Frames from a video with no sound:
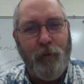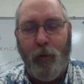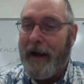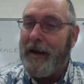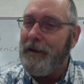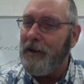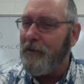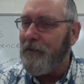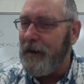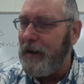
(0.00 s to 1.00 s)
Why isn't
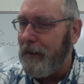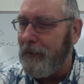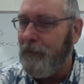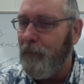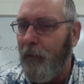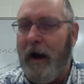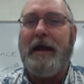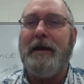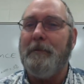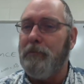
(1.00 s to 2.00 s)
it green? Why
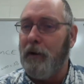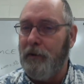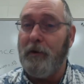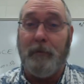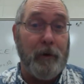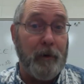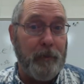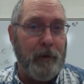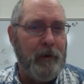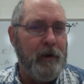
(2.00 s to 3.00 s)
isn't it blue or
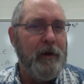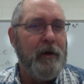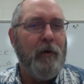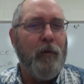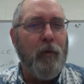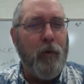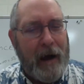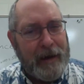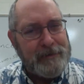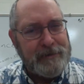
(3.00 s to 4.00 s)
purple?
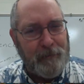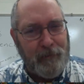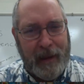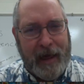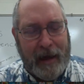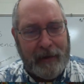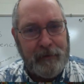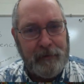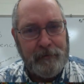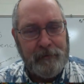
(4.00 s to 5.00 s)
Why is it black?